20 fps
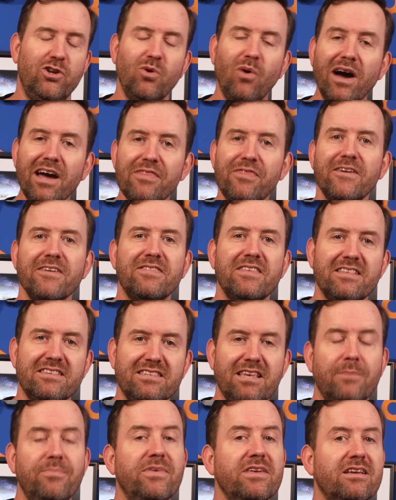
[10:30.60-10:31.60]
Do I think that
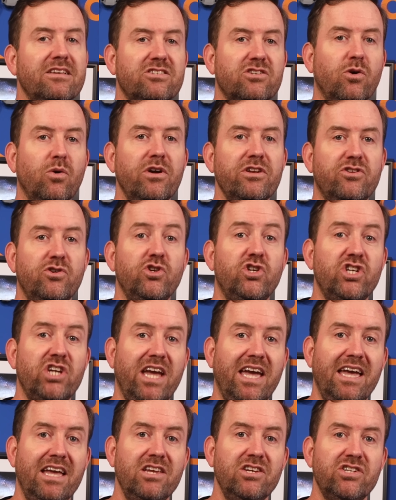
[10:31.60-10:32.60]
something is going to
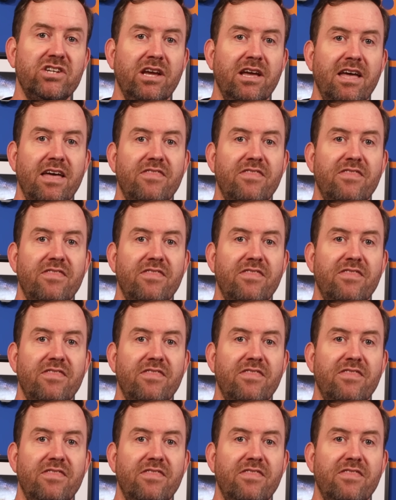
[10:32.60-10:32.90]
change